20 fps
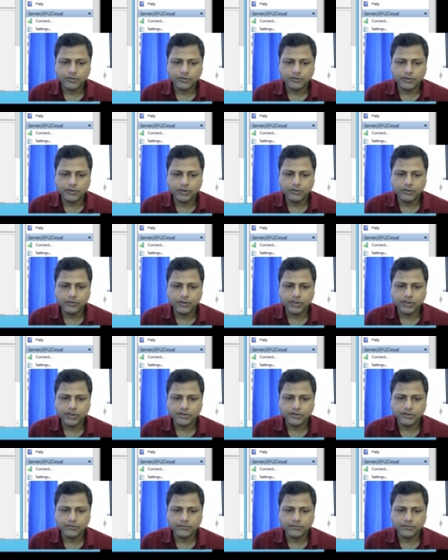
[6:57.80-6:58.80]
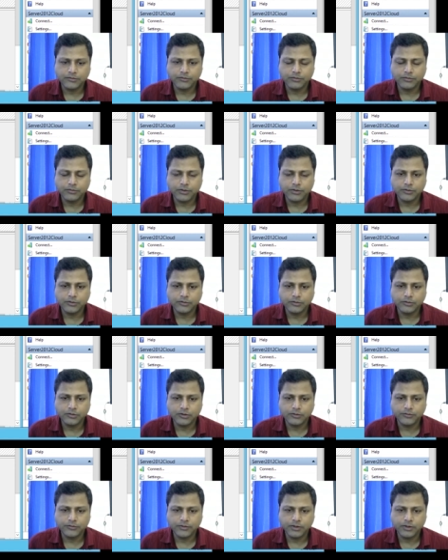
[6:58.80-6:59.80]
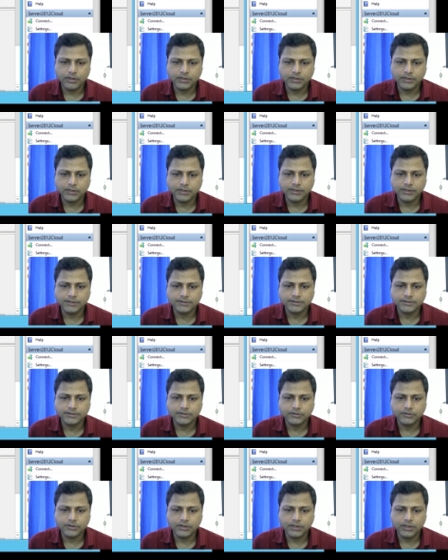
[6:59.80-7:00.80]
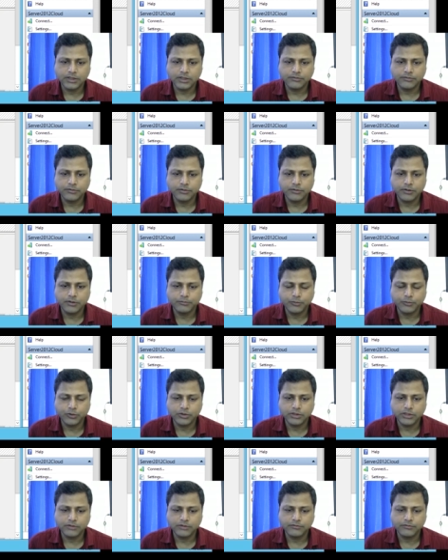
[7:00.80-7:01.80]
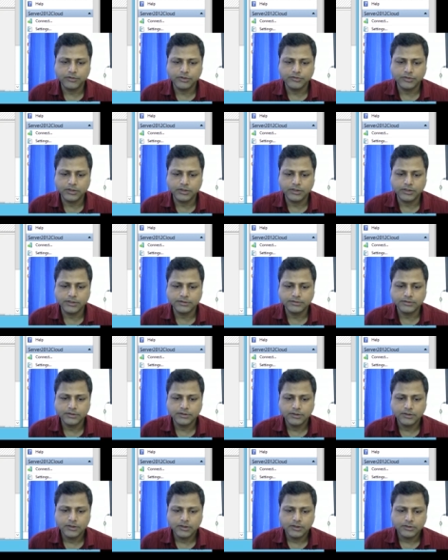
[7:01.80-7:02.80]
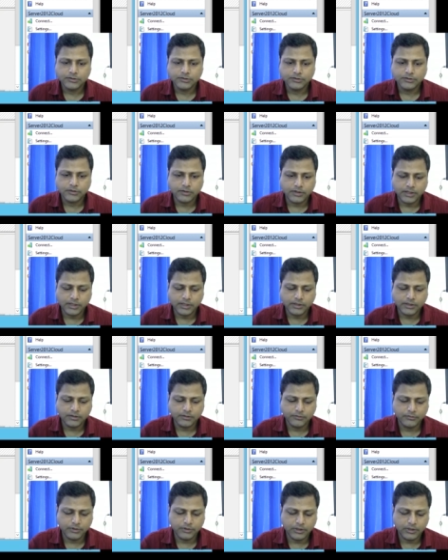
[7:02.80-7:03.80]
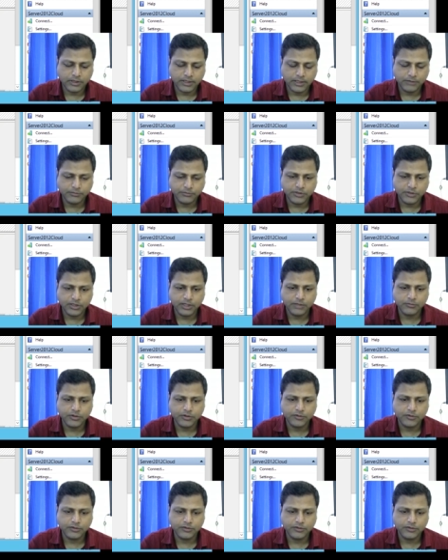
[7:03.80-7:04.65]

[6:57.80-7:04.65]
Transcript: location where we want to configure the disk. So here we will put the virtual disk. So we'll type the name of the